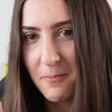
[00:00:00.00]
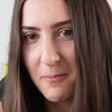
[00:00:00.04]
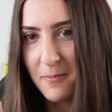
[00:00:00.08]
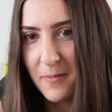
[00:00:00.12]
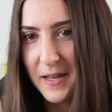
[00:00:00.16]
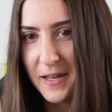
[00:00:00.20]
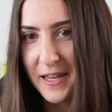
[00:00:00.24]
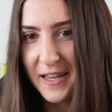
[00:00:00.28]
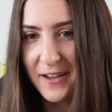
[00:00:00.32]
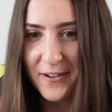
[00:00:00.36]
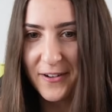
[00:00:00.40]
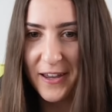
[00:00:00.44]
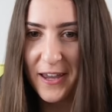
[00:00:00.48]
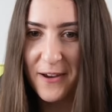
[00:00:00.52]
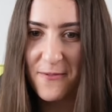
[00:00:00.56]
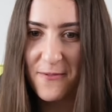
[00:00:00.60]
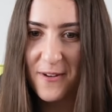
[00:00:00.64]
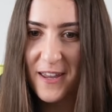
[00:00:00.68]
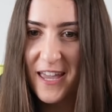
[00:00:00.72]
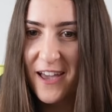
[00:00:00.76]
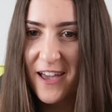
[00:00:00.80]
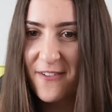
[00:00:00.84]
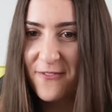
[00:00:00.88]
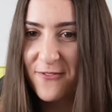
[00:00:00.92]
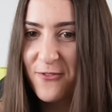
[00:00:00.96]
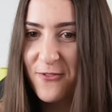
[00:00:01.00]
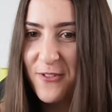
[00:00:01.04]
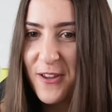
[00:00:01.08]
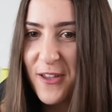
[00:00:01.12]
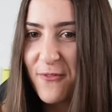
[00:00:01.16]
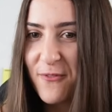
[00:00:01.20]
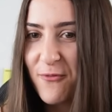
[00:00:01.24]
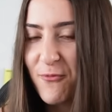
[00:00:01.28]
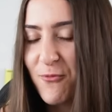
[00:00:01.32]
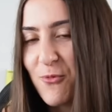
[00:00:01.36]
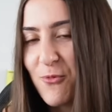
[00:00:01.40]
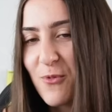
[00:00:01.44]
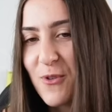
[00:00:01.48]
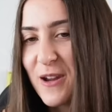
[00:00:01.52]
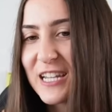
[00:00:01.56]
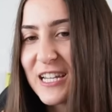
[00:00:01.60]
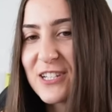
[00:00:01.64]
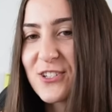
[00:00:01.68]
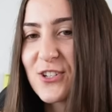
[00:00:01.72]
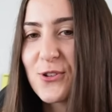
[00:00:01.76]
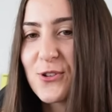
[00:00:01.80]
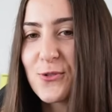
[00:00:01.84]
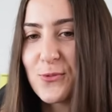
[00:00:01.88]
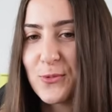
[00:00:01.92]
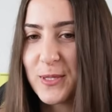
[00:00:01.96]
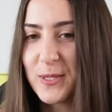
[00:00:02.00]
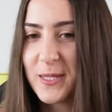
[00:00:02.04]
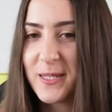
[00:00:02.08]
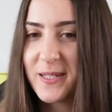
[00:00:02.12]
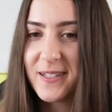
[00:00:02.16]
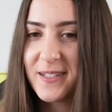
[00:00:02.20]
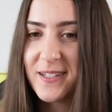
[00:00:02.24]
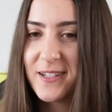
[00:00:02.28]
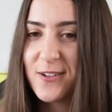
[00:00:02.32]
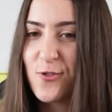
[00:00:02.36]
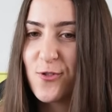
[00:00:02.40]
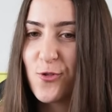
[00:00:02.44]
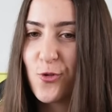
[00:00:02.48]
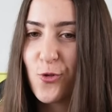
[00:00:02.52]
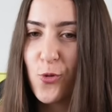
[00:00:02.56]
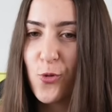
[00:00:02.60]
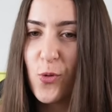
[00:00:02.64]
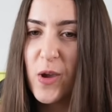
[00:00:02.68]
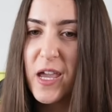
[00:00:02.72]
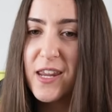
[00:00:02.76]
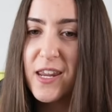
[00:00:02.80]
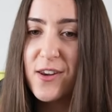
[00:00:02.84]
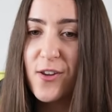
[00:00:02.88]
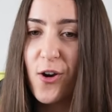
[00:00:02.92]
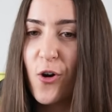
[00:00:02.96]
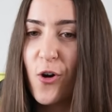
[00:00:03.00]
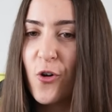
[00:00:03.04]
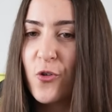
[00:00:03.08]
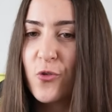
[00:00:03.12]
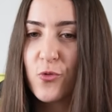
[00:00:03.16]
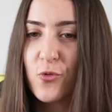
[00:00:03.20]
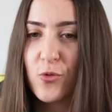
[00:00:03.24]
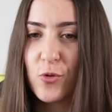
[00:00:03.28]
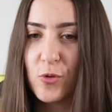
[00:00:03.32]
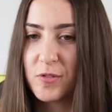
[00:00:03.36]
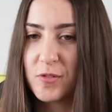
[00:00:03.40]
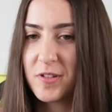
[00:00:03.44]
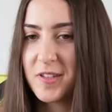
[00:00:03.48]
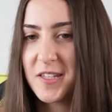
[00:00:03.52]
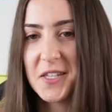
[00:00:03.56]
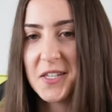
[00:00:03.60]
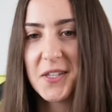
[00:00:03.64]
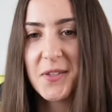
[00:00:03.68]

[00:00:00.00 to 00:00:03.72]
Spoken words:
Okay, we can choose queen or rook.